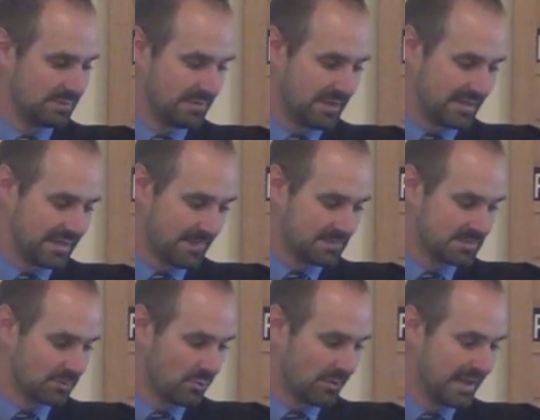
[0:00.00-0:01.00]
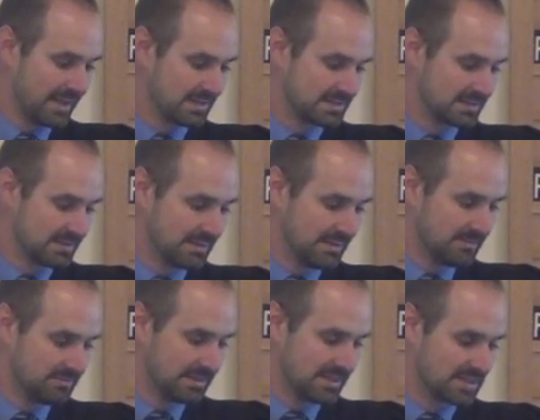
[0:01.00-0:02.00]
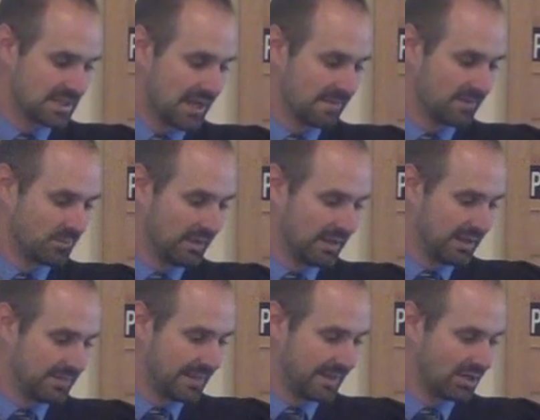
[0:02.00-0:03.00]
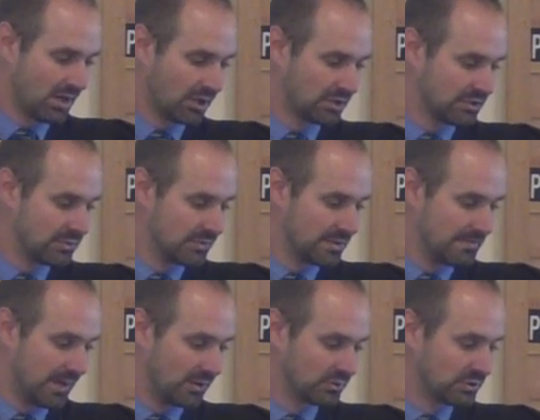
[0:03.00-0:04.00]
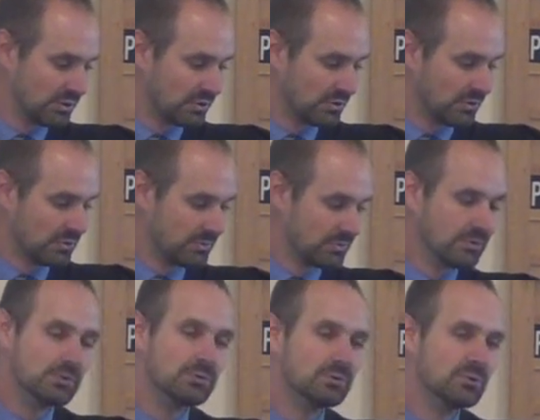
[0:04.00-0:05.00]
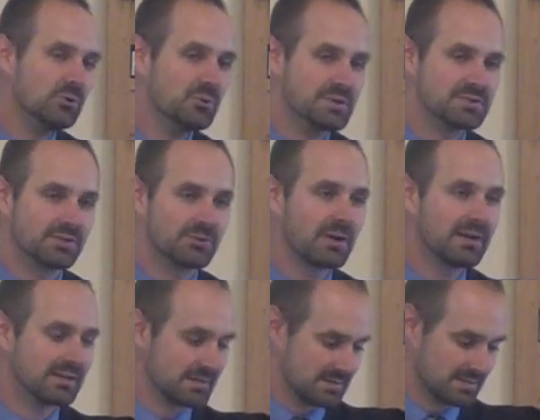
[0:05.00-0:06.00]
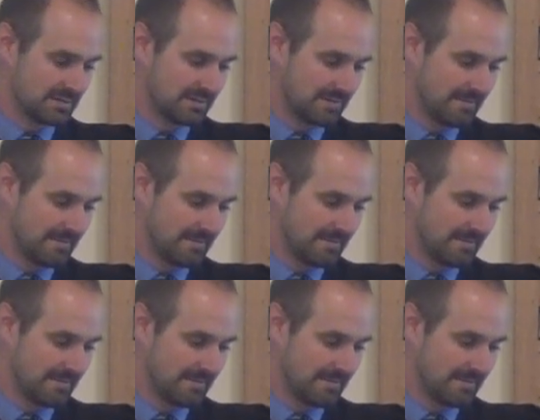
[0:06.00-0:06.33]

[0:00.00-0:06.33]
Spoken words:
But they kept quiet, because on the way they argued about who was the greatest.